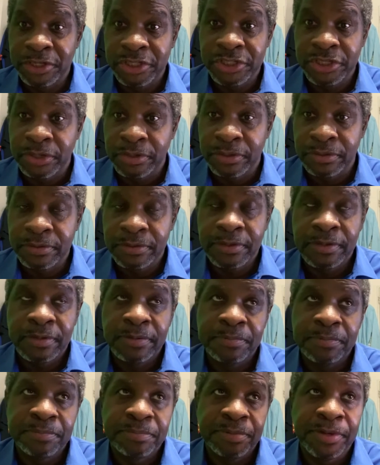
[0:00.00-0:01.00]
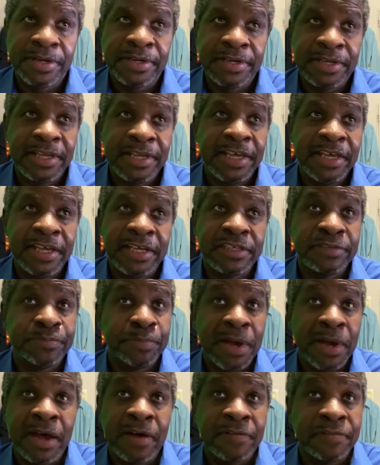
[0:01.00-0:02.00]
the show, but he is
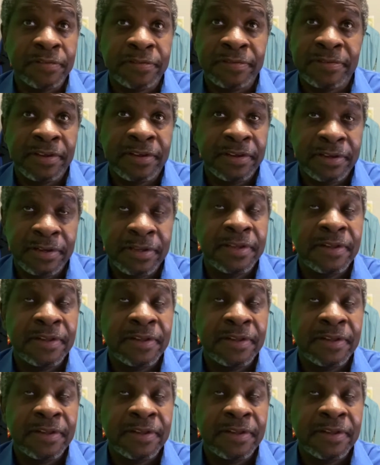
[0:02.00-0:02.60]
powerful.